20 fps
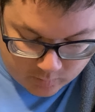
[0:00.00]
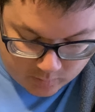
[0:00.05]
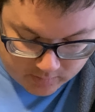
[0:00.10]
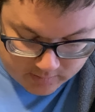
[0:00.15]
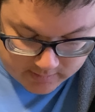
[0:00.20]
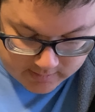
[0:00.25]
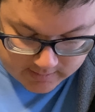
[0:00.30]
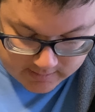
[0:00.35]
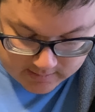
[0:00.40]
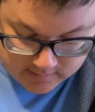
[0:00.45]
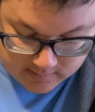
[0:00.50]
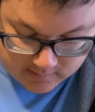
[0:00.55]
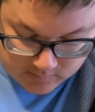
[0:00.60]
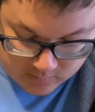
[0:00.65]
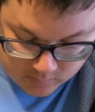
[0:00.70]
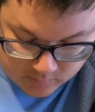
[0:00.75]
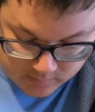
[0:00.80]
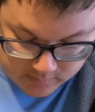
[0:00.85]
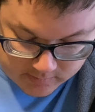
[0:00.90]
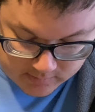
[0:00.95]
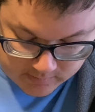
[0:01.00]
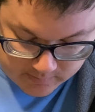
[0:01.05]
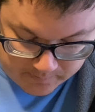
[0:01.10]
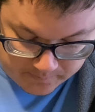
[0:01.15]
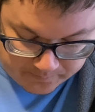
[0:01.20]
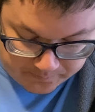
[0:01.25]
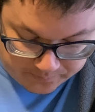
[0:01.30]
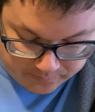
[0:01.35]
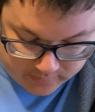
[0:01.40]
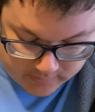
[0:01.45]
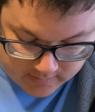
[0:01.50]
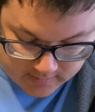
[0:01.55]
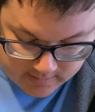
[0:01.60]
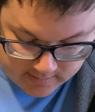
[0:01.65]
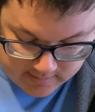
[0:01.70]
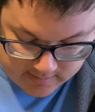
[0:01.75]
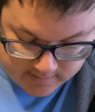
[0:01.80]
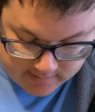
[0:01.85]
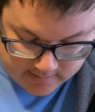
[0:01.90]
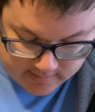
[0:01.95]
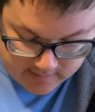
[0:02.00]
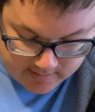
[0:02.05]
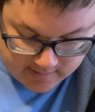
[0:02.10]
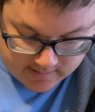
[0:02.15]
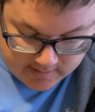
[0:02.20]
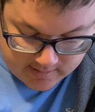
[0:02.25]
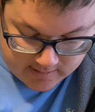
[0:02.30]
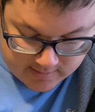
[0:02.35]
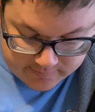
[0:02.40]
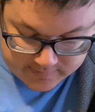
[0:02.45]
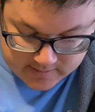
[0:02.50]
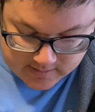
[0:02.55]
work in the Lord? If